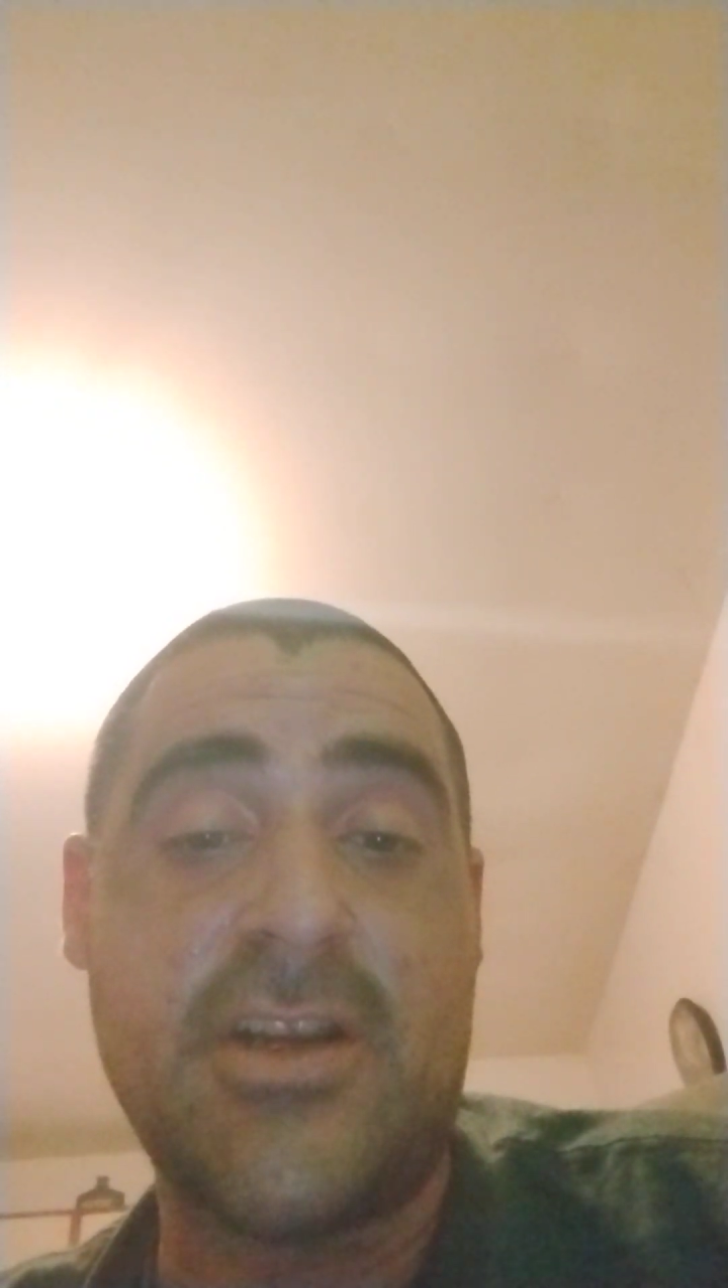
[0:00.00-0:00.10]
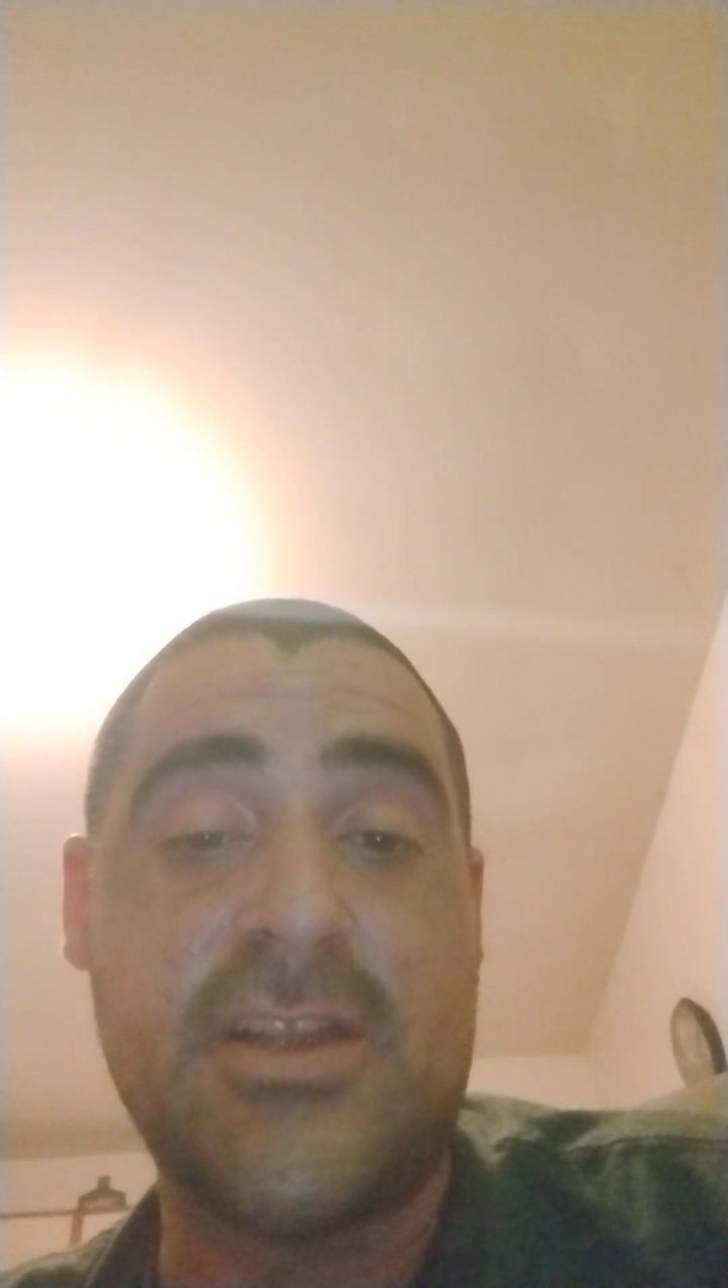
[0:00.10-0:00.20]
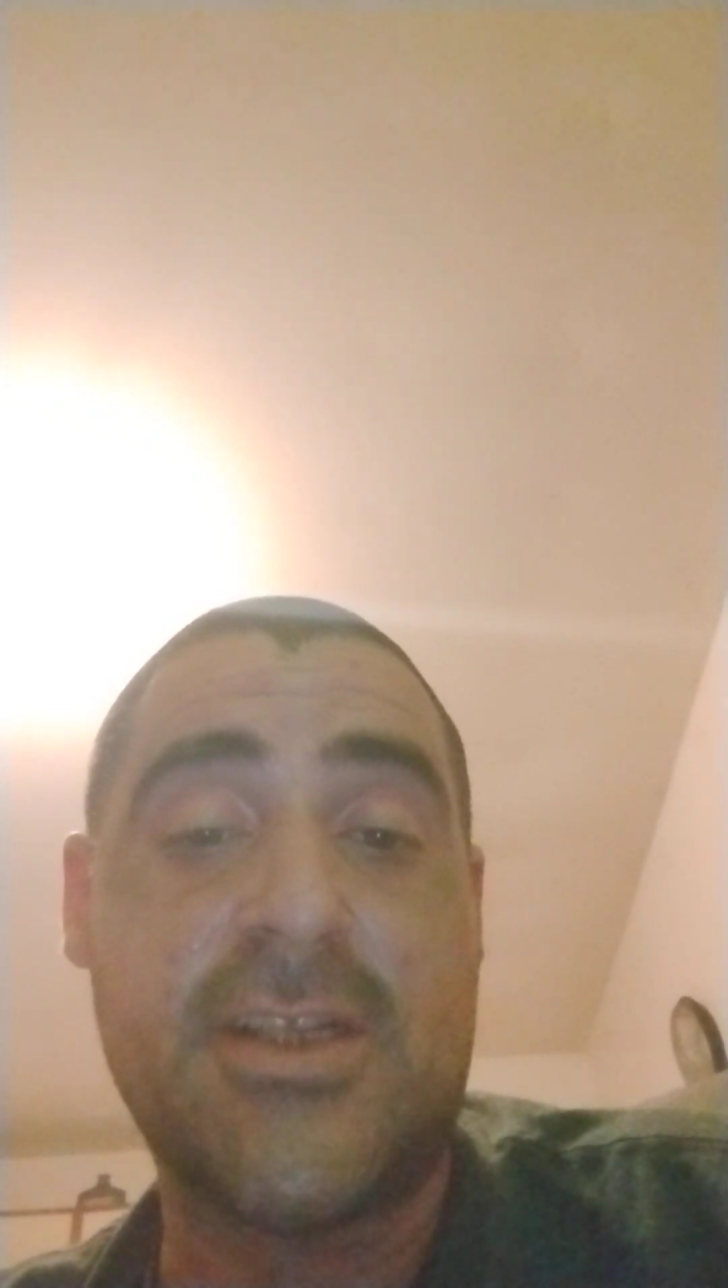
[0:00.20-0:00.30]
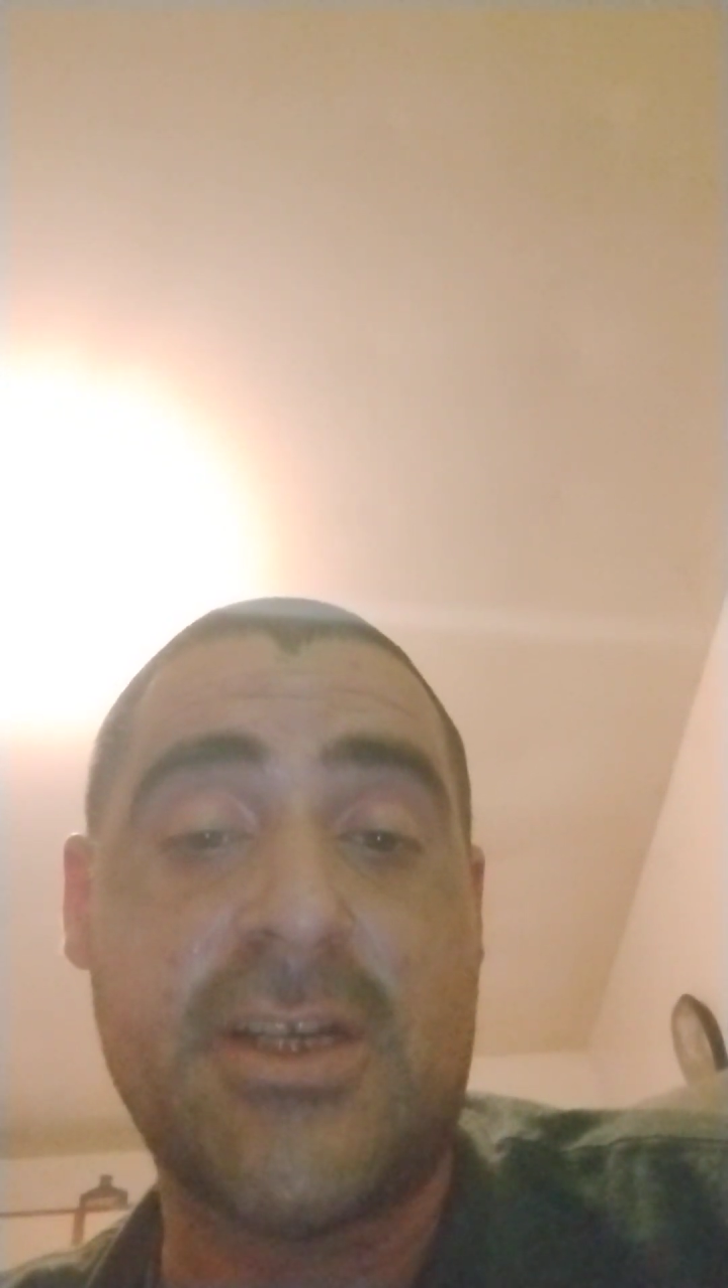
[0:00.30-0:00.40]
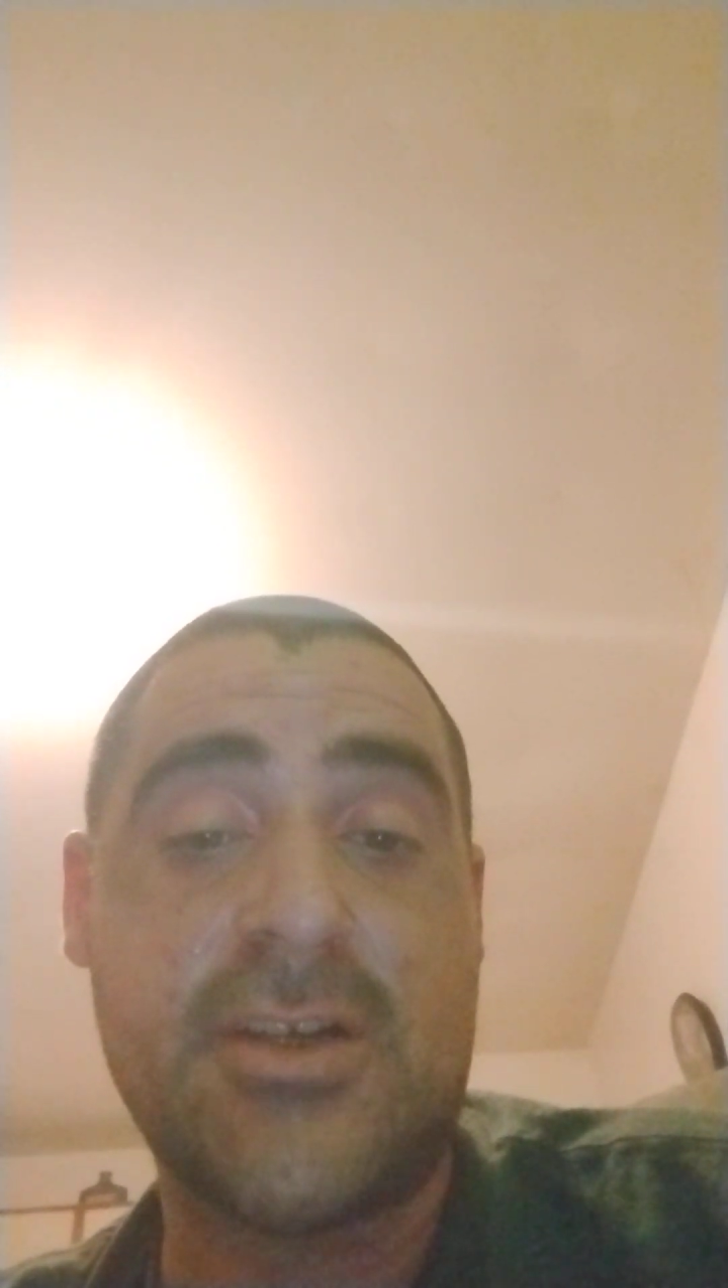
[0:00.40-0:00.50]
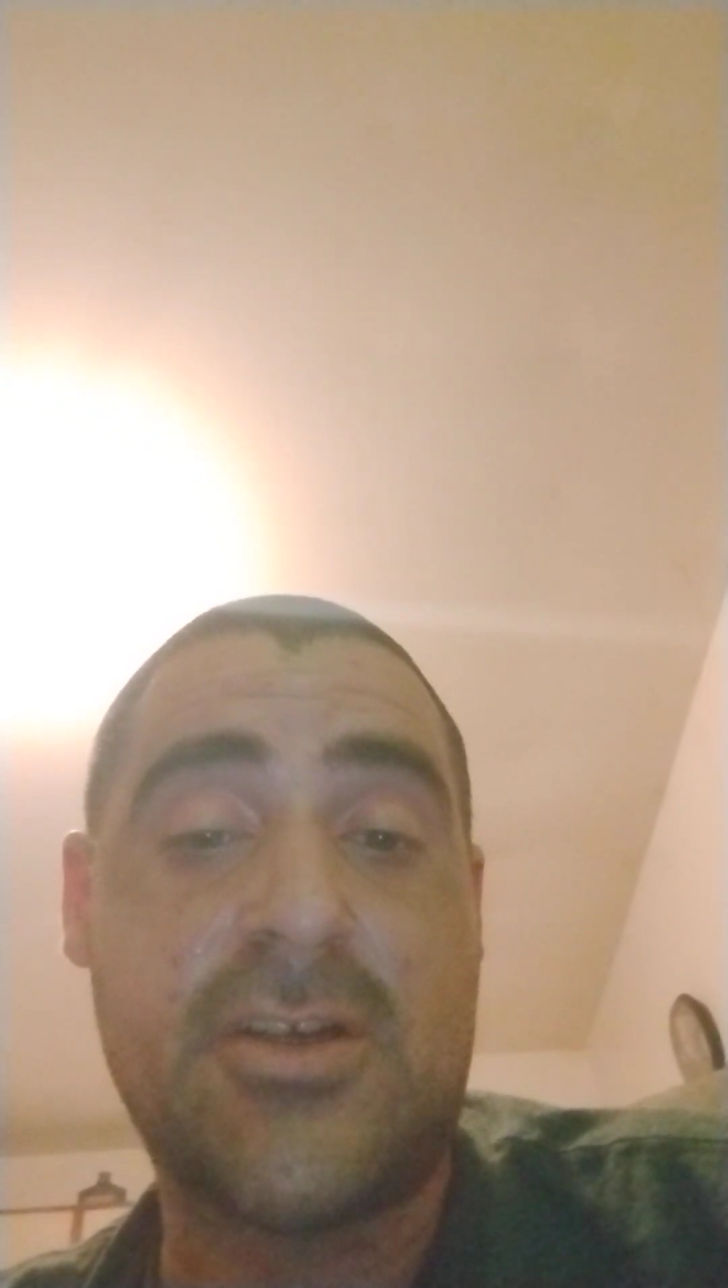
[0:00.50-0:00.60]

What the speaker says: entire